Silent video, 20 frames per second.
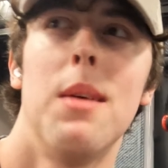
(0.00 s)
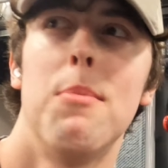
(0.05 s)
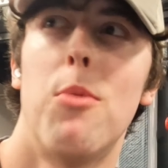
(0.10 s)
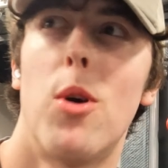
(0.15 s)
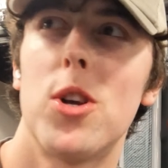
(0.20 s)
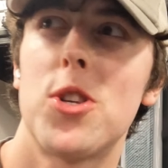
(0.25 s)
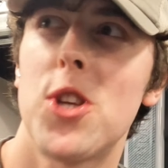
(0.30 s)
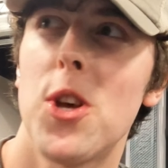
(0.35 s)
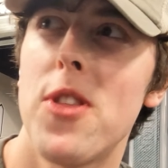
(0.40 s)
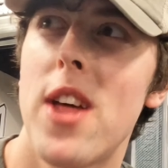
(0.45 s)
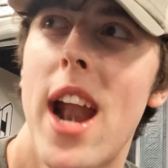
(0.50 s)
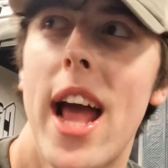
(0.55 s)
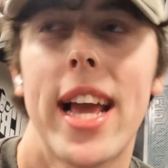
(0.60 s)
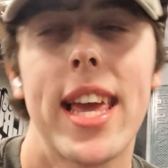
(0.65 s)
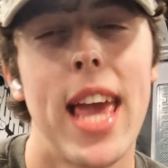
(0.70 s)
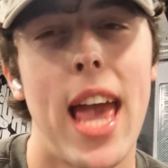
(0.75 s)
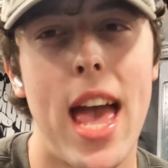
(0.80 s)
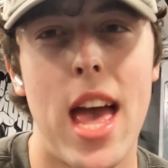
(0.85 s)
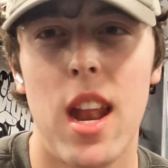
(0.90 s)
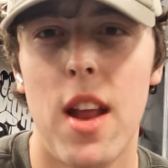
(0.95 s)
more so than I
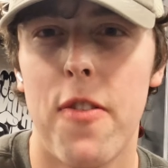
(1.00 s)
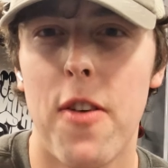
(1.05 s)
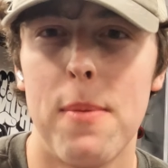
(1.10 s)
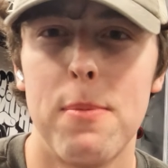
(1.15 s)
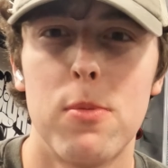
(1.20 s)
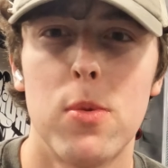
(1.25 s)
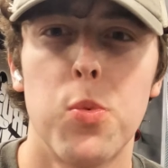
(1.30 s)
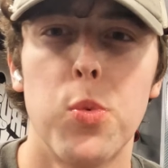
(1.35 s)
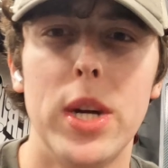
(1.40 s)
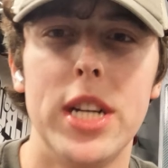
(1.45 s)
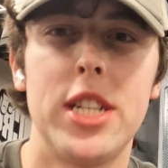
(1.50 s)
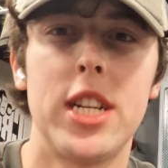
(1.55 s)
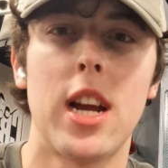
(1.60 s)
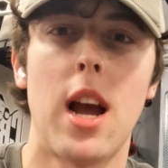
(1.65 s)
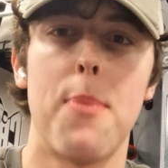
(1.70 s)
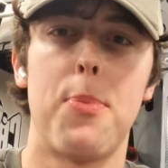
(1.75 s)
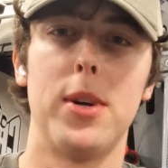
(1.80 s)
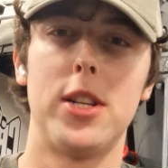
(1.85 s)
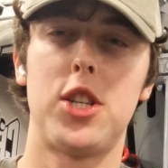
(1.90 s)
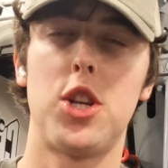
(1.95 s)
can if I'm reaching
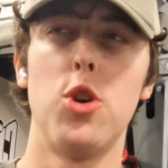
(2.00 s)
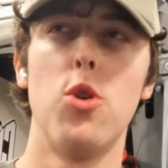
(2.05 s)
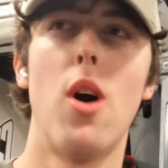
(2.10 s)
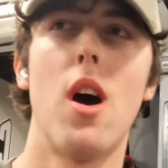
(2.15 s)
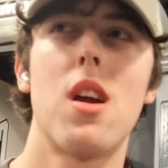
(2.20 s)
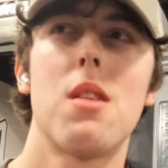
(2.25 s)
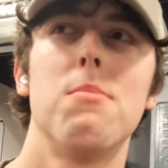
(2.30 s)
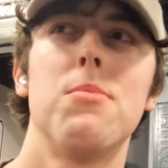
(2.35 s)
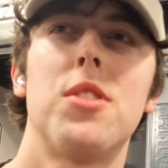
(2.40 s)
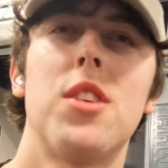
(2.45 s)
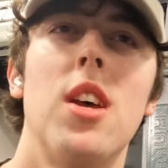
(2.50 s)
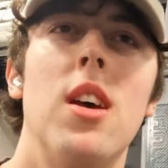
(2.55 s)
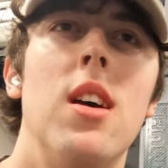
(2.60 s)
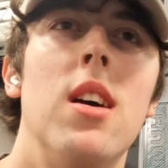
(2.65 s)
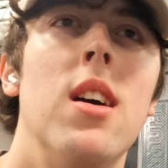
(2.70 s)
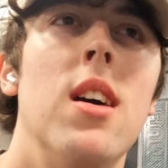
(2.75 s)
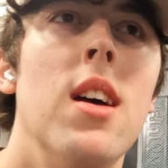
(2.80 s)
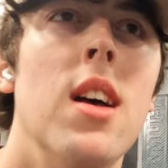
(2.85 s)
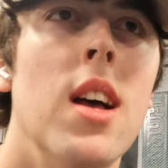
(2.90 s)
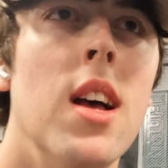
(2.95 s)
up with 2 arms.
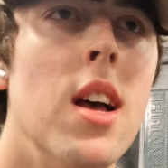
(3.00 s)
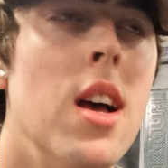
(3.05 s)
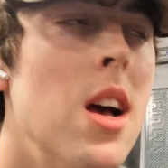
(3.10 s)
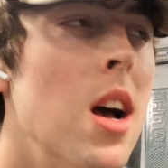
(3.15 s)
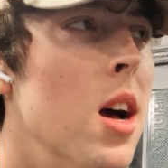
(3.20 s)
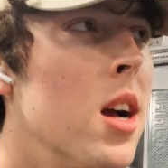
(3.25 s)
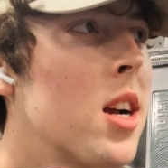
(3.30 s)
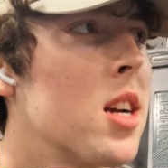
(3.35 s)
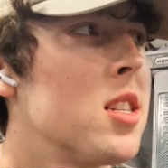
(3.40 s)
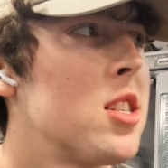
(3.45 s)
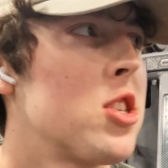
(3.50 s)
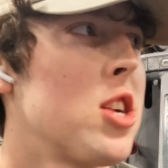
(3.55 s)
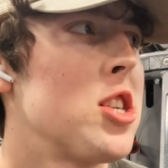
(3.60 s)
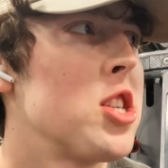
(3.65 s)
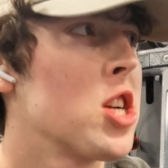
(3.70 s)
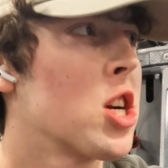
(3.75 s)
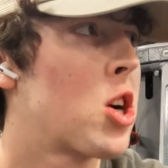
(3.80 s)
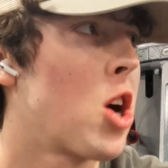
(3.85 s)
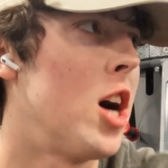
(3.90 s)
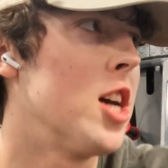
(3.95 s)
Because
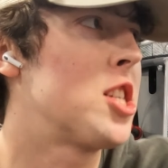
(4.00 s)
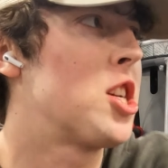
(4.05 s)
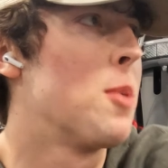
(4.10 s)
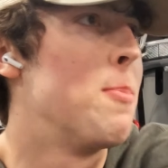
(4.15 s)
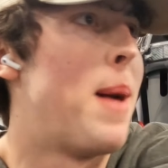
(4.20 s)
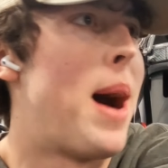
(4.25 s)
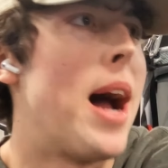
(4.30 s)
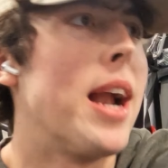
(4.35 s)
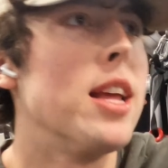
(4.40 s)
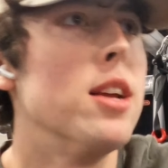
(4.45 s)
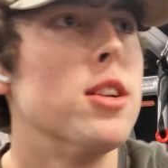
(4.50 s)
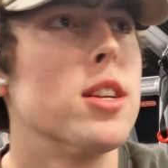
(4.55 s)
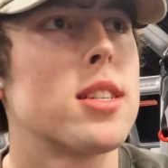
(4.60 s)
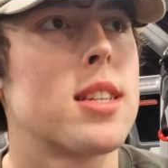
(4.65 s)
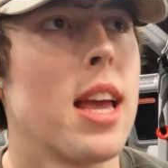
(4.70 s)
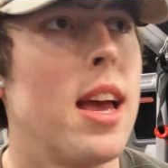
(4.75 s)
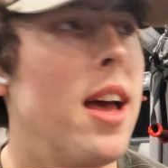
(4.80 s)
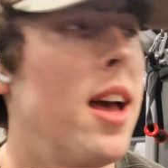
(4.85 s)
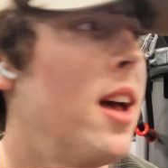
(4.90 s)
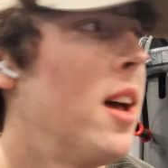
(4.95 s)
stretching across your body, you just
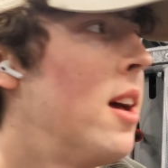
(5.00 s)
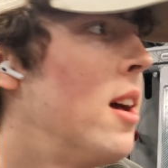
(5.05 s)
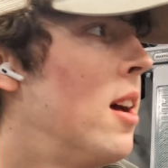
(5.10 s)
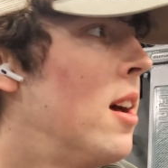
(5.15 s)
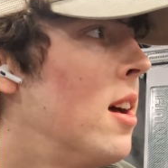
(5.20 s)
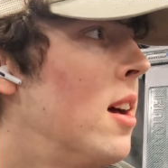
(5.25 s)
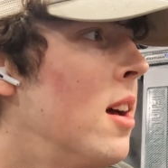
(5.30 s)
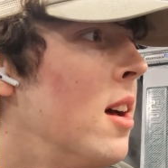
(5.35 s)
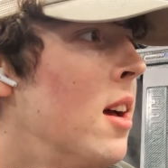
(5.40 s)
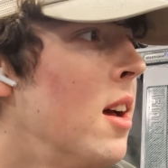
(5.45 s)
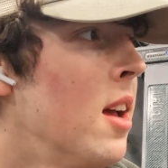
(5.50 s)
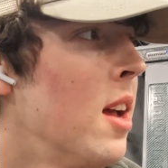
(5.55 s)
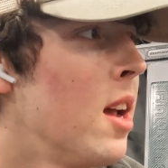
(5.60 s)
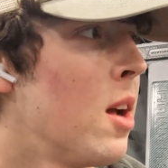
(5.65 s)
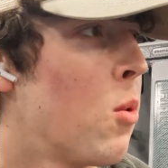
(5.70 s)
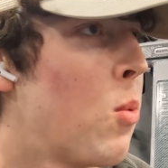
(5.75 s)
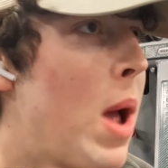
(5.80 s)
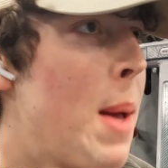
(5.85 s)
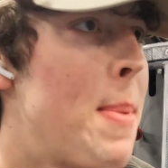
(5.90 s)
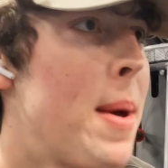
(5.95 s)
get
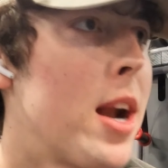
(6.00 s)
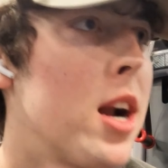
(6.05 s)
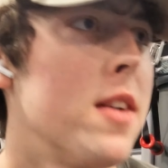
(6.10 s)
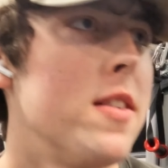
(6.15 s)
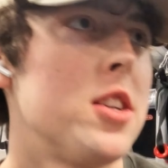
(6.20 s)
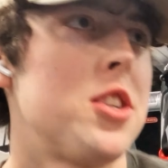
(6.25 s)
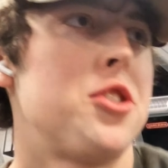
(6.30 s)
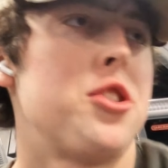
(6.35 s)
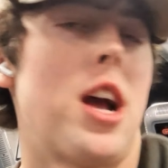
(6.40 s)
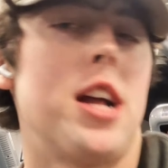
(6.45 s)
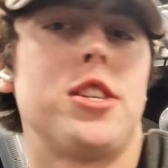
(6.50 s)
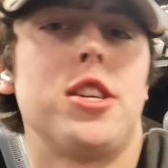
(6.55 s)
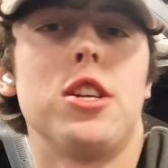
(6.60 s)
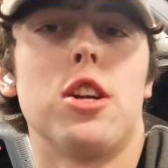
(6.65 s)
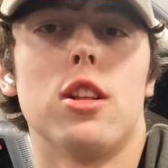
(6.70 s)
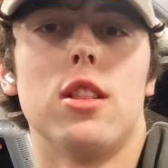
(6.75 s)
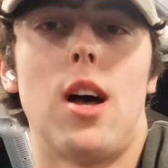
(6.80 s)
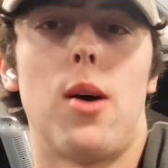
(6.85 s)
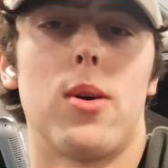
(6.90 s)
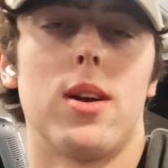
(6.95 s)
way better of a stretch in
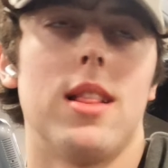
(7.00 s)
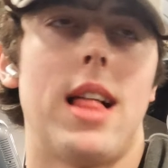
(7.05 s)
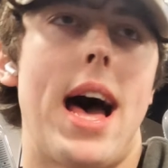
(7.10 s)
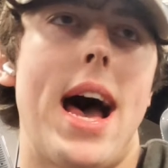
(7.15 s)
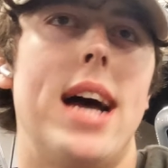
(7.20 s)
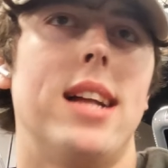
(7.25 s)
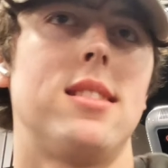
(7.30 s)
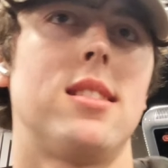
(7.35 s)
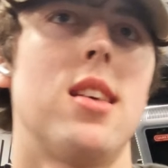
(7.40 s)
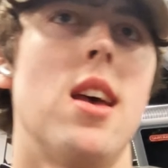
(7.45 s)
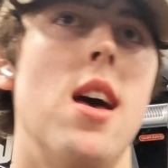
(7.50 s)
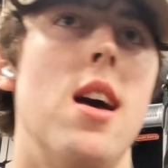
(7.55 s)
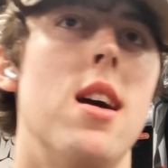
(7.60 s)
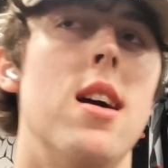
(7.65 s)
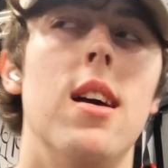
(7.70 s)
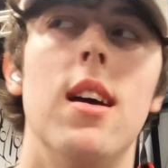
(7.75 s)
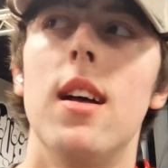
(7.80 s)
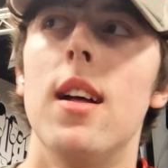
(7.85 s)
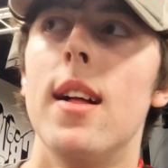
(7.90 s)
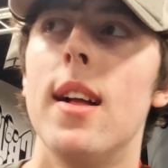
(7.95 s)
your lower lats.
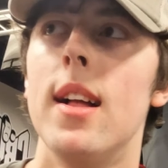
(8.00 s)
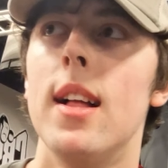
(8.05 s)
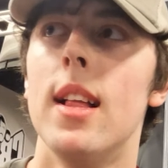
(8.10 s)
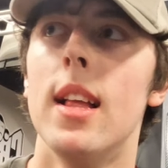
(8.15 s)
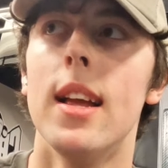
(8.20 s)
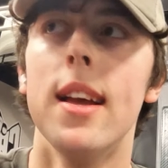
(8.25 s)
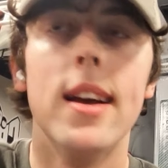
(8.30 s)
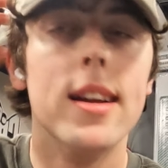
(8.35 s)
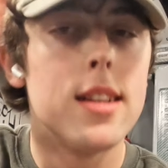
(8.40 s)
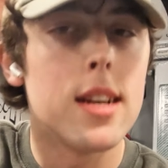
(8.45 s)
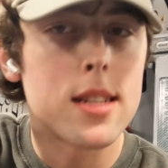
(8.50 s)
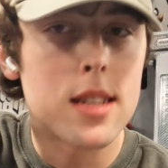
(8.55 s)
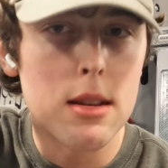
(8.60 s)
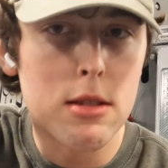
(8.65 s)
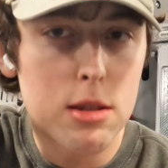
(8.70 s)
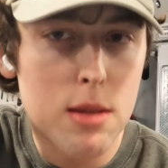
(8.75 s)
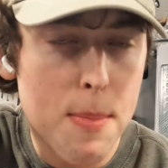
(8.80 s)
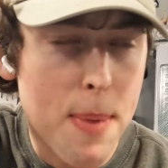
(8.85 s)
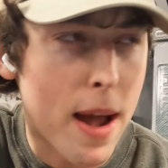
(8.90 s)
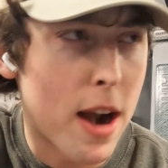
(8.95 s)
Just
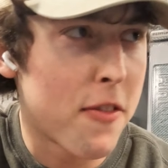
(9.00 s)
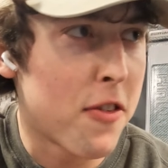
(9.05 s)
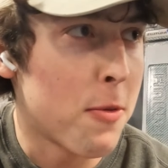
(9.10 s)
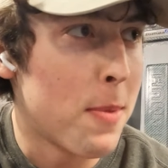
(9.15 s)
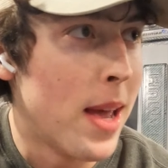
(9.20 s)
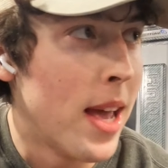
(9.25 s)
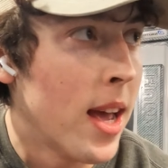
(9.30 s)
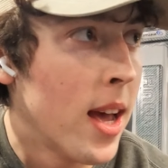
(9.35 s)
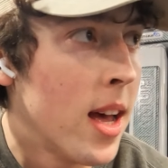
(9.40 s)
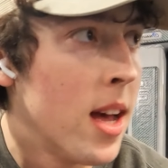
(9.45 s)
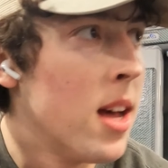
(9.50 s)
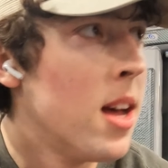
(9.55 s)
seems to be better for me.